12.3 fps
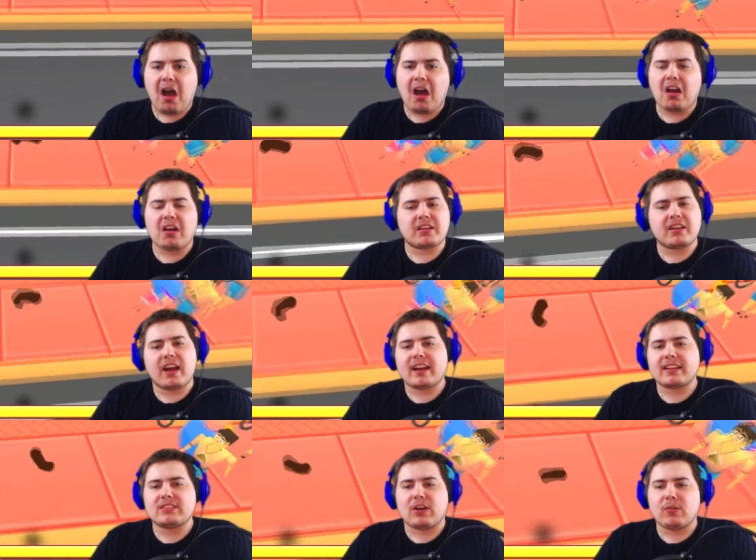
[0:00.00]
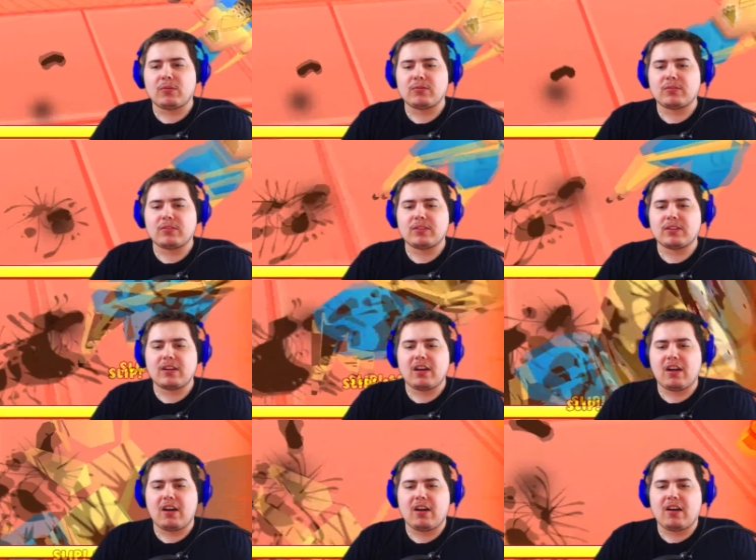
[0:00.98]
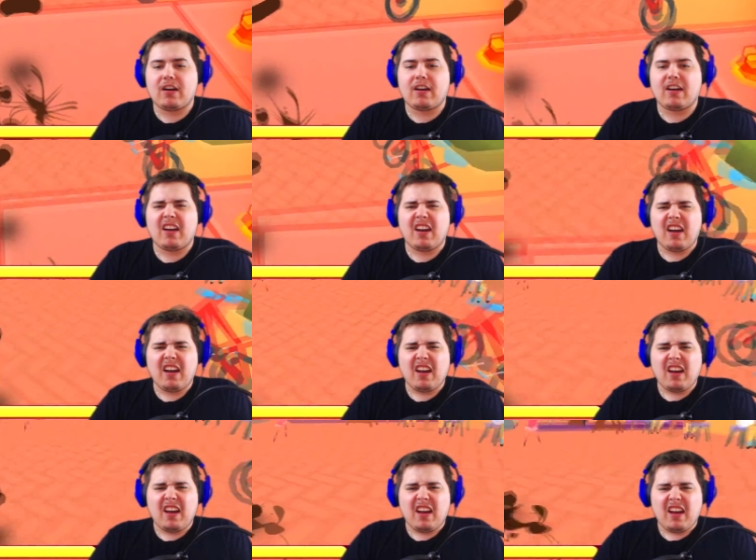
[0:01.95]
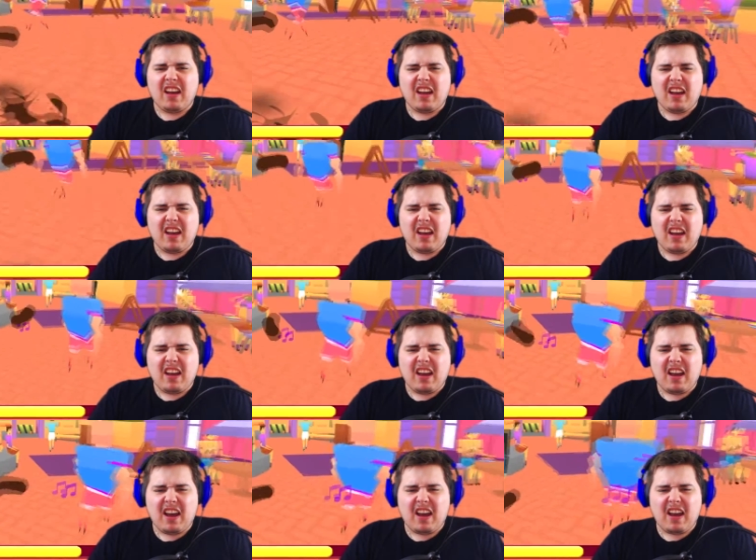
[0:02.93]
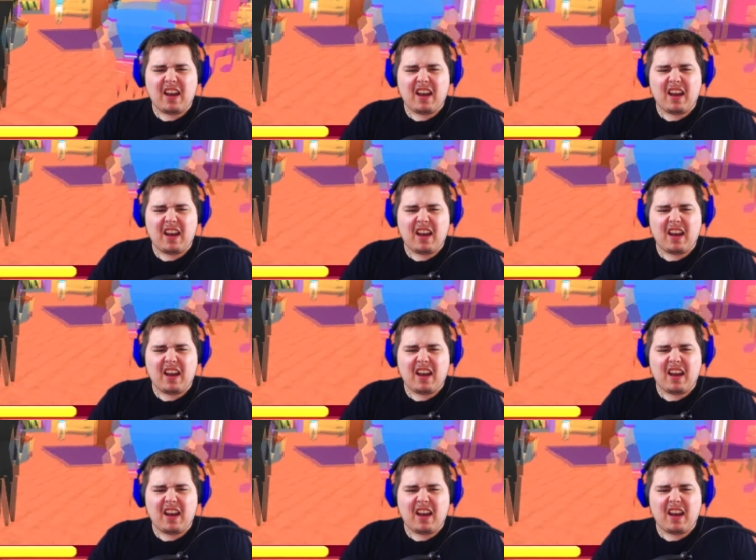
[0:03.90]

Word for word: Oh. Oh God, I don't. Ah. Uh. Ah. Uh.